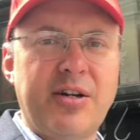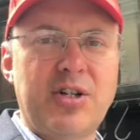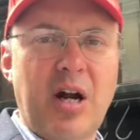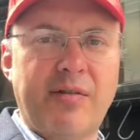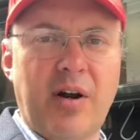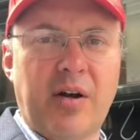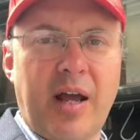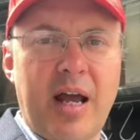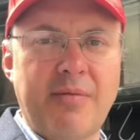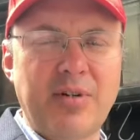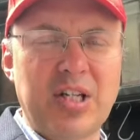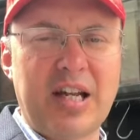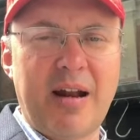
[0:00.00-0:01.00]
Traveller, okay?
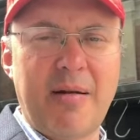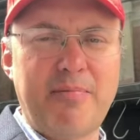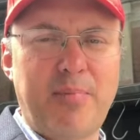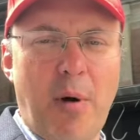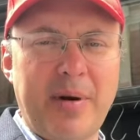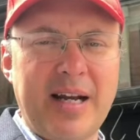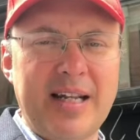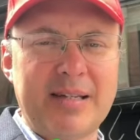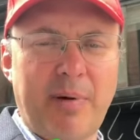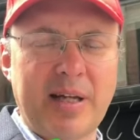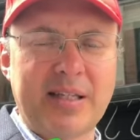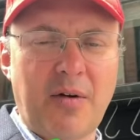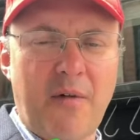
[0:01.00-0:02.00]
I'm just uh, popping into this
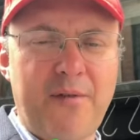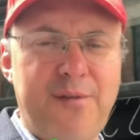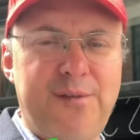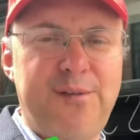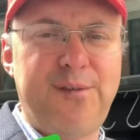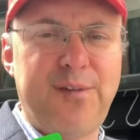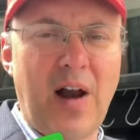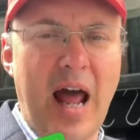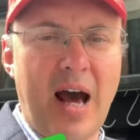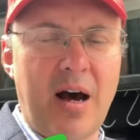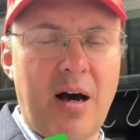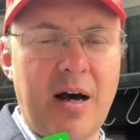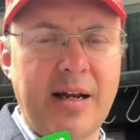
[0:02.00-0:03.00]
place called
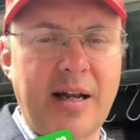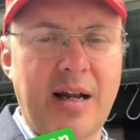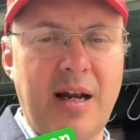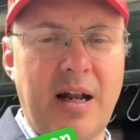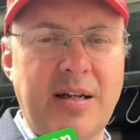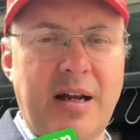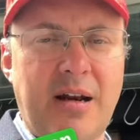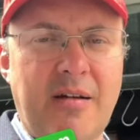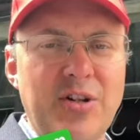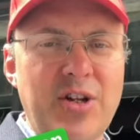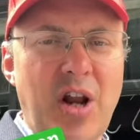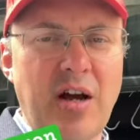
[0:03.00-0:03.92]
Flatiron in London,